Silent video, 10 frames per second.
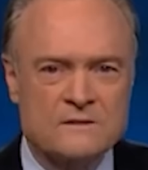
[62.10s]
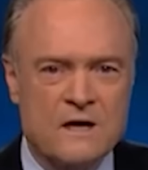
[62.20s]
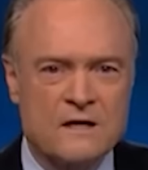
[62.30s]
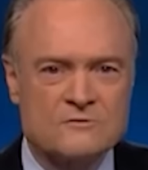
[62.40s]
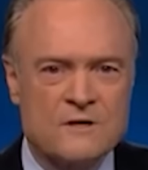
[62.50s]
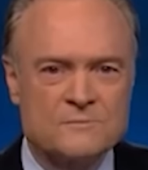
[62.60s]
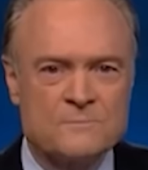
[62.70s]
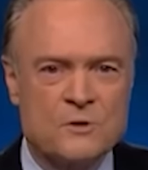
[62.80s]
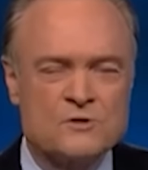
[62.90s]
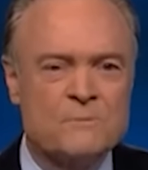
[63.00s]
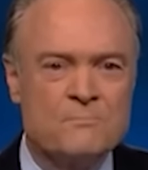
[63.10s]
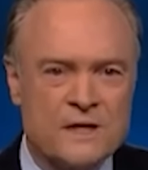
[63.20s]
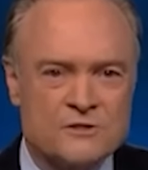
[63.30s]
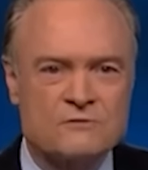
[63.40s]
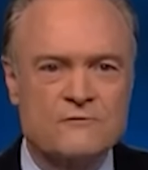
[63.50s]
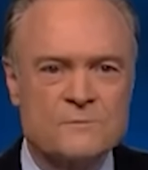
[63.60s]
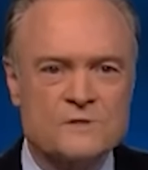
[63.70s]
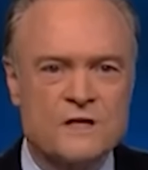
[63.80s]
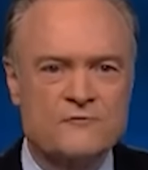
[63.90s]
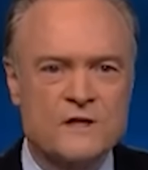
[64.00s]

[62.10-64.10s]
Donald Trump to post a picture of himself